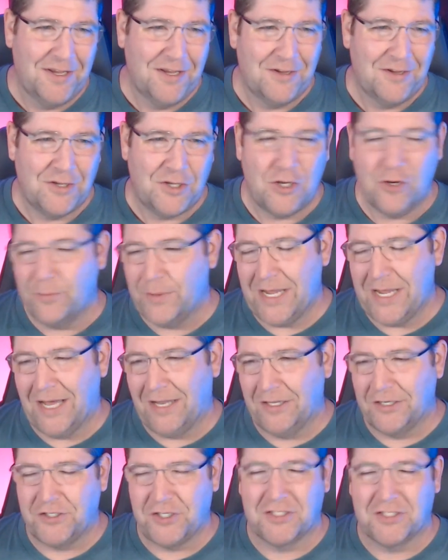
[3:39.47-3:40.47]

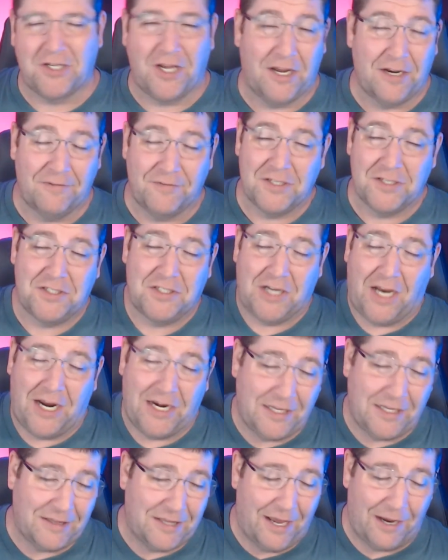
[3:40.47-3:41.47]
Yumiella just kind of
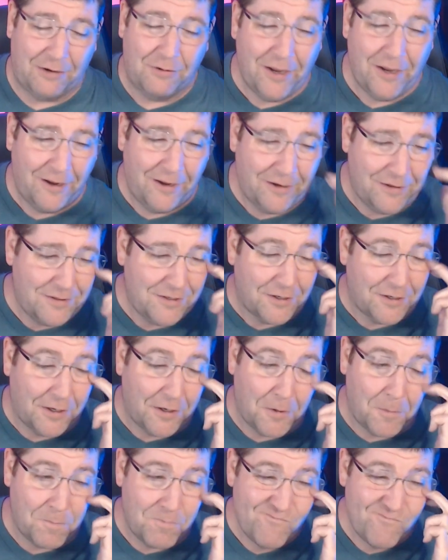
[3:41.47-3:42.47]
deciding that, you
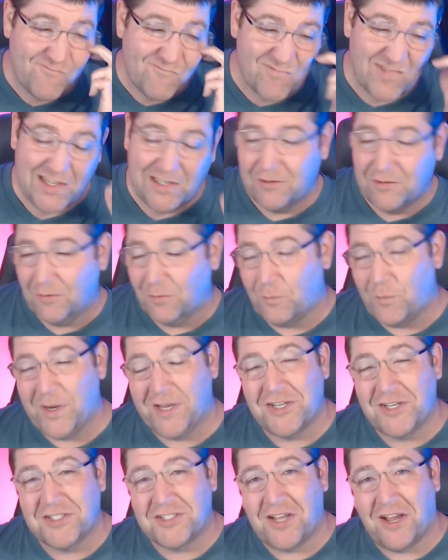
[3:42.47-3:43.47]
know,
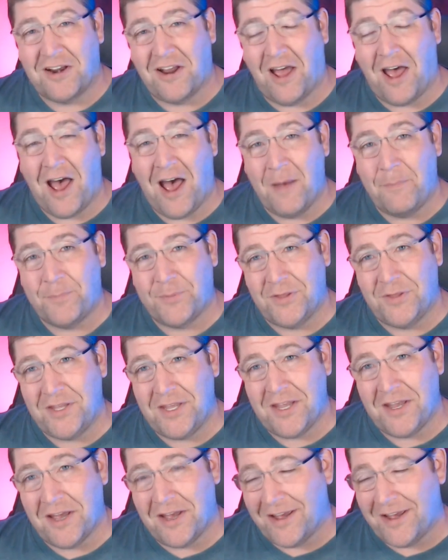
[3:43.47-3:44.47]
we just gotta up
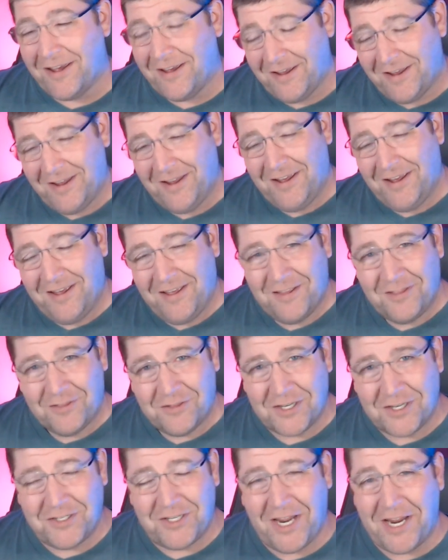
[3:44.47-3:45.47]
the
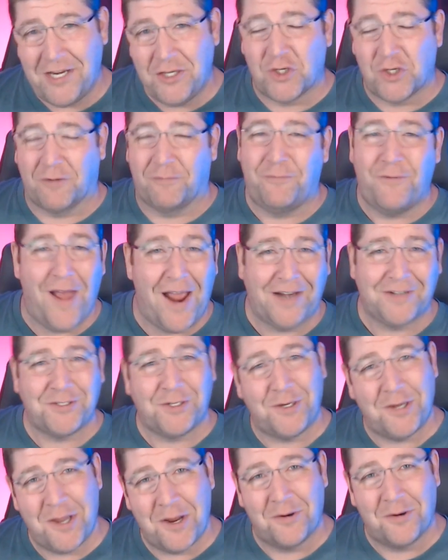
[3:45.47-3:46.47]
danger
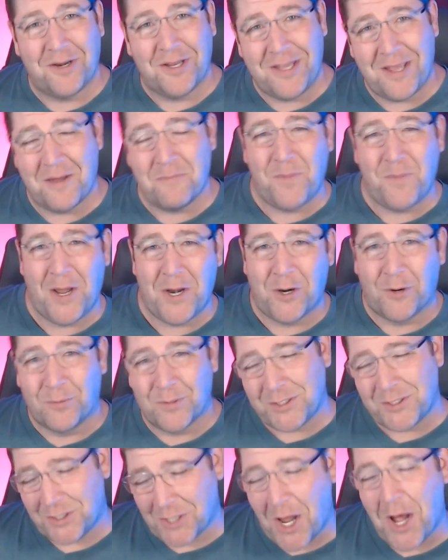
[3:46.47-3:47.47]
factor here to get better
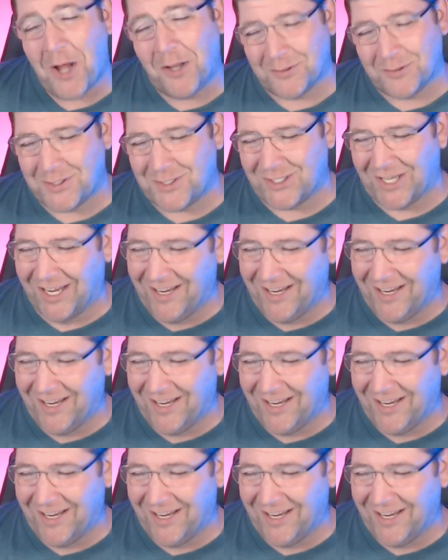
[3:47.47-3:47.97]
results.